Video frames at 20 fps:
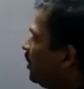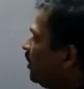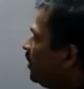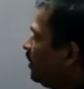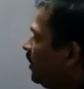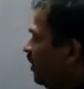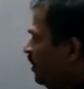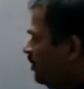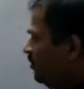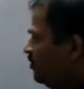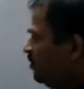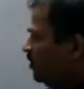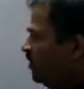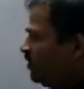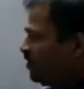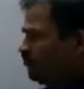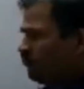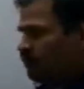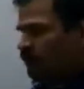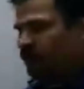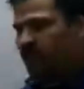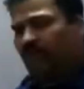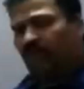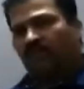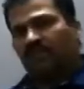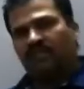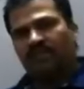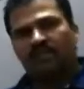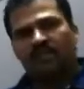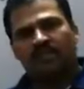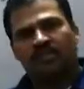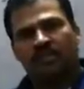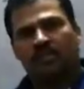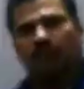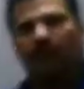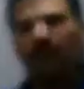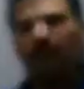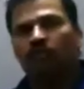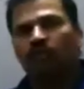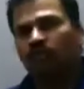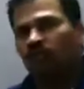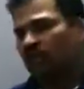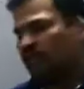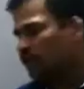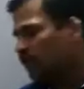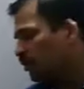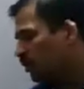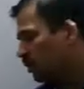In this we will discuss about